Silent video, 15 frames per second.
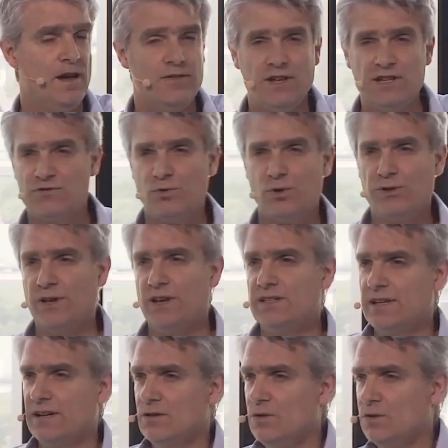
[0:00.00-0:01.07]
These are all things
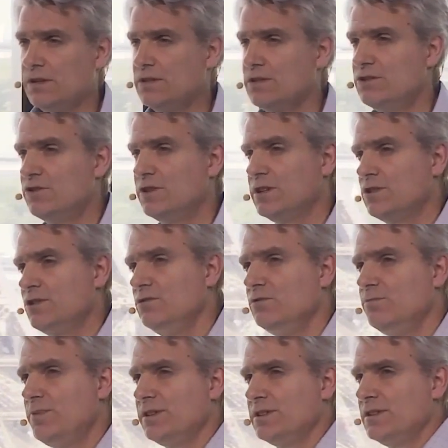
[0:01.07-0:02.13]
that, according to traditional
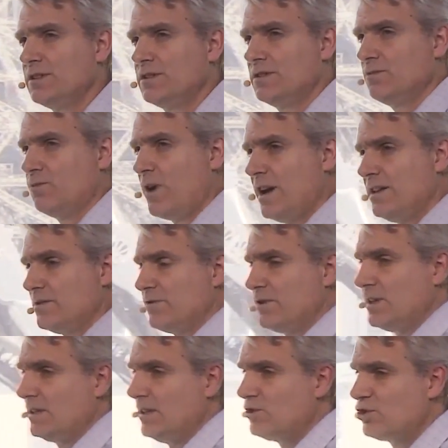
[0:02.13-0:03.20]
business ways of
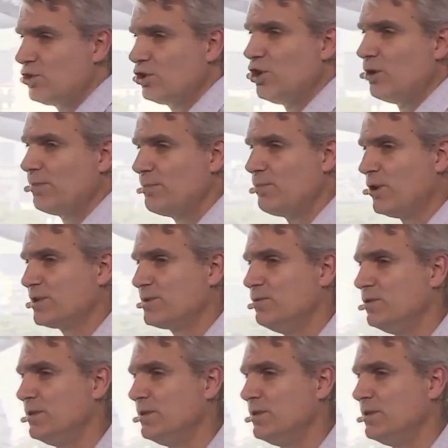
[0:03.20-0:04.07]
thinking, should not be possible.